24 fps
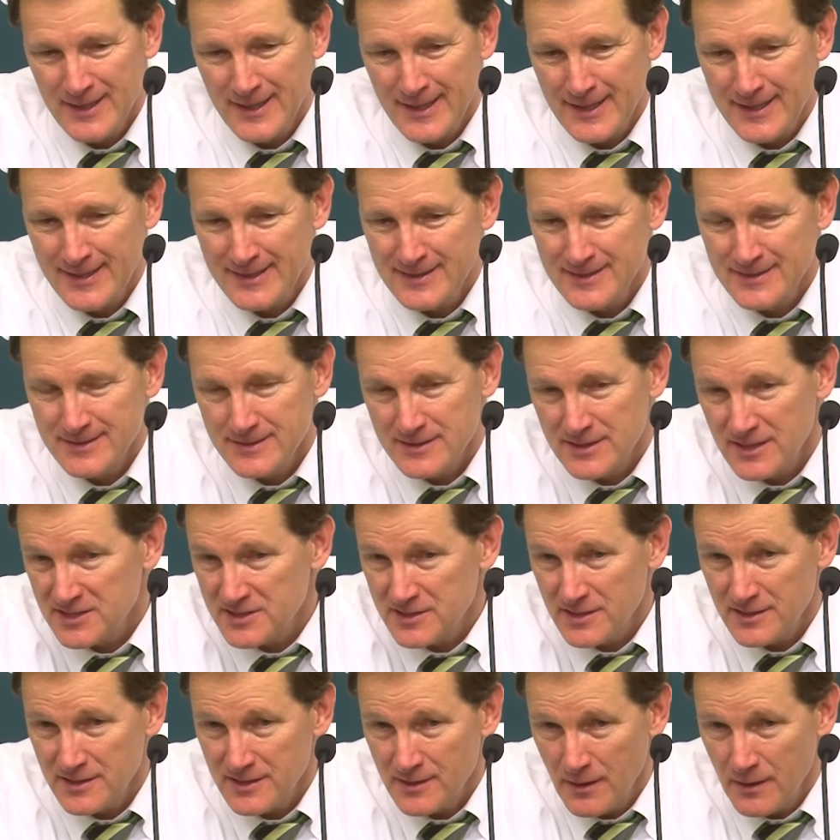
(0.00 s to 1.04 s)
uh,
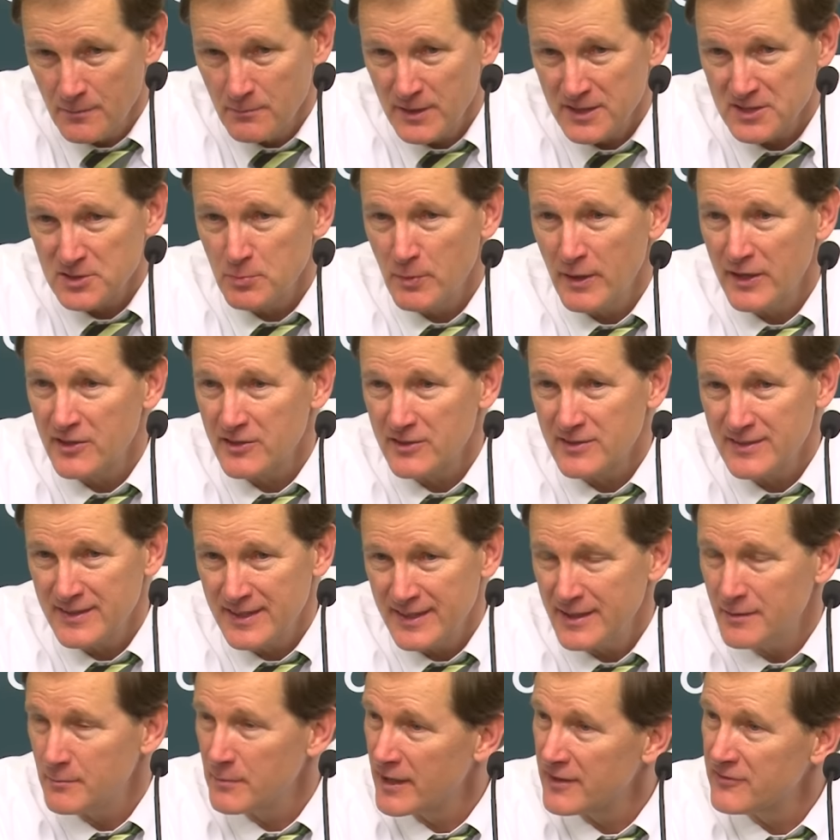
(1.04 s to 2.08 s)
just a much better
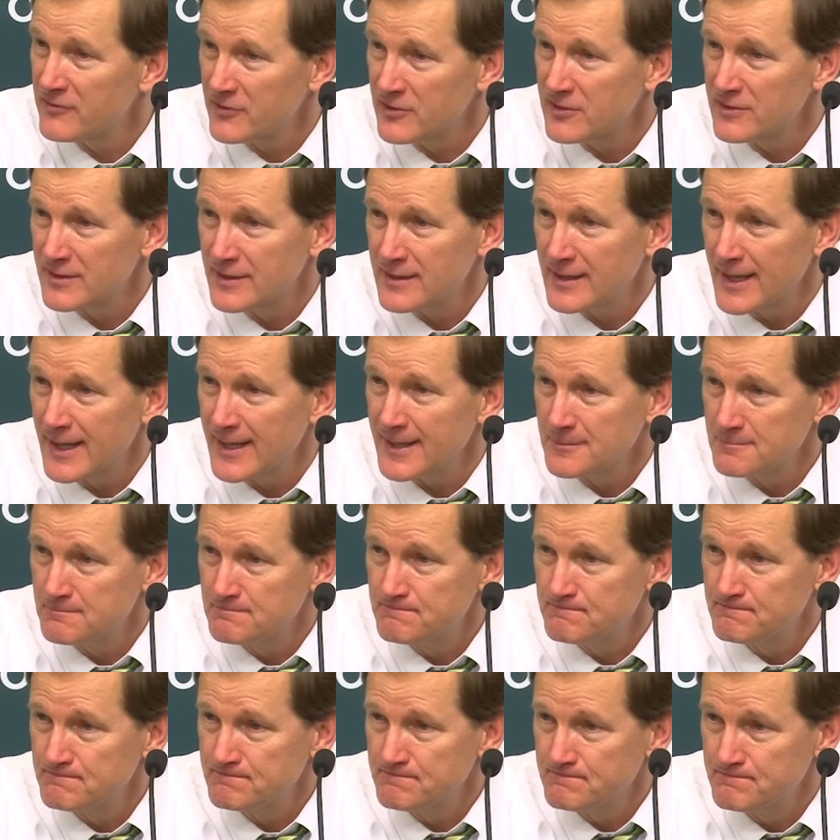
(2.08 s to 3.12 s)
team effort tonight.
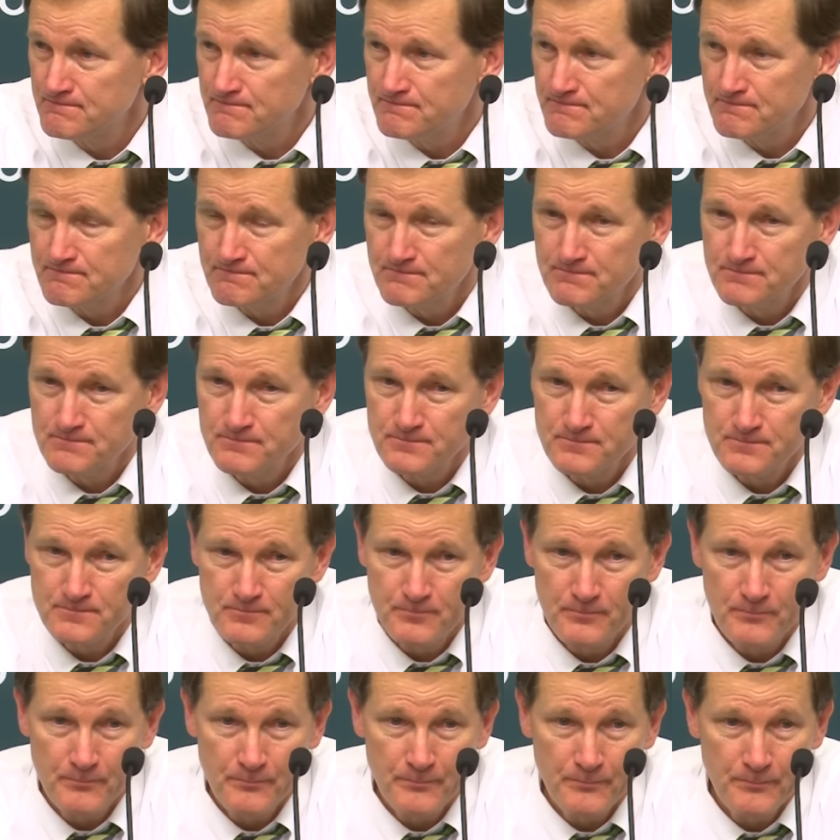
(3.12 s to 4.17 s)
How critical
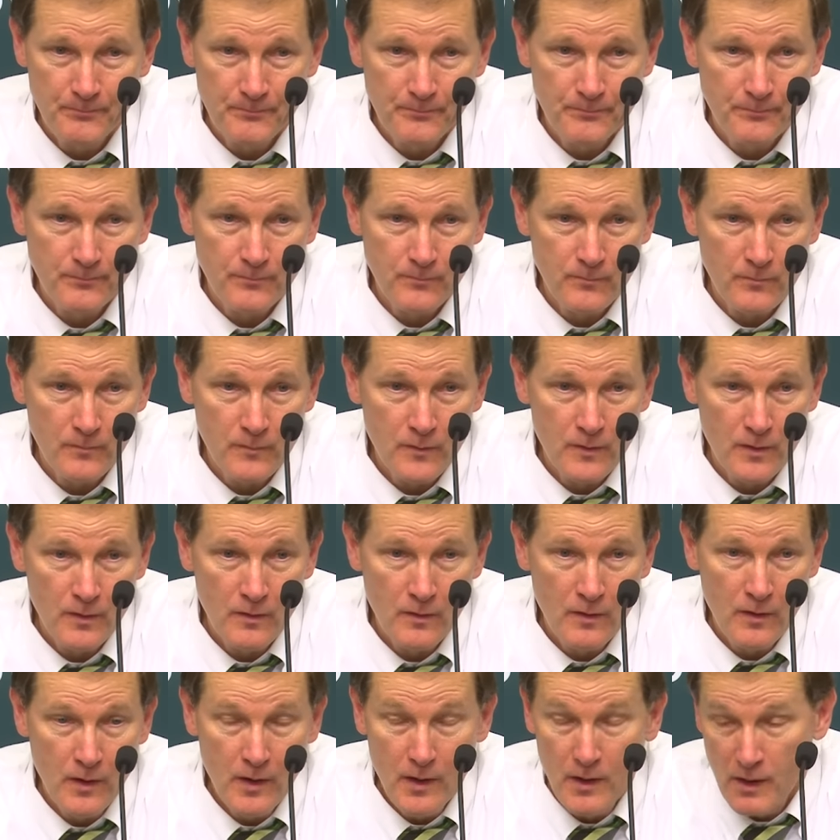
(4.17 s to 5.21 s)
is
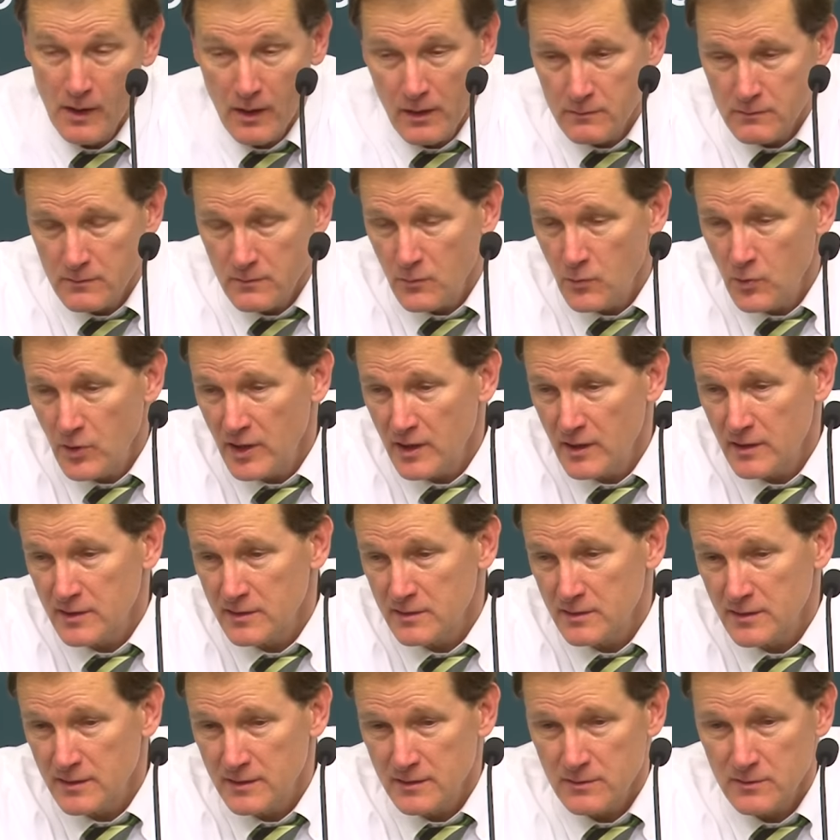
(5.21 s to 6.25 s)
rebounding uh, well,
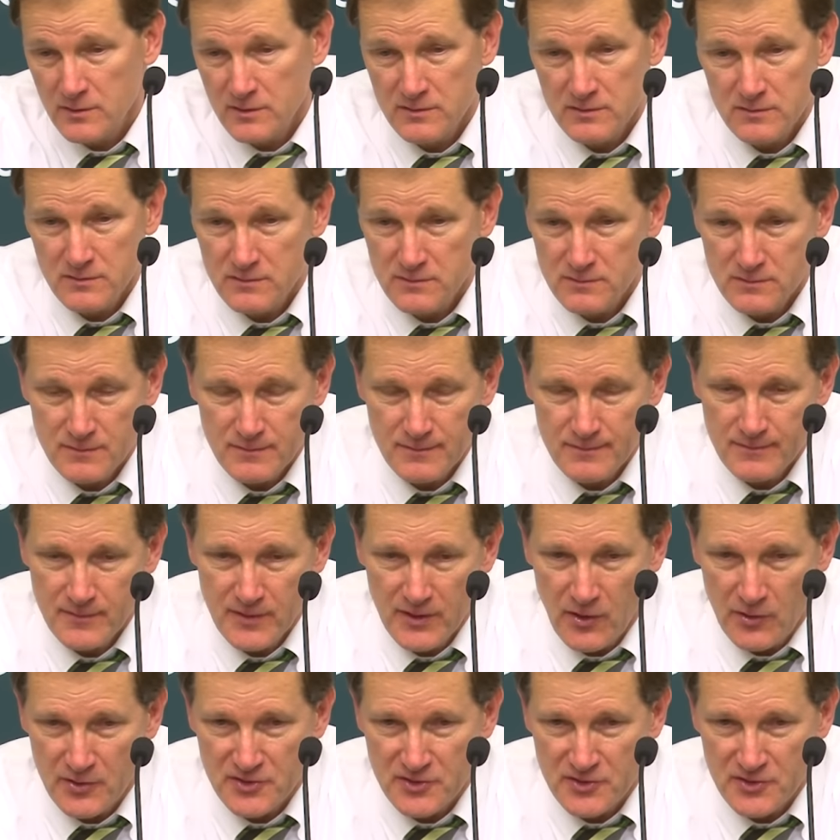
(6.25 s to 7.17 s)
it, you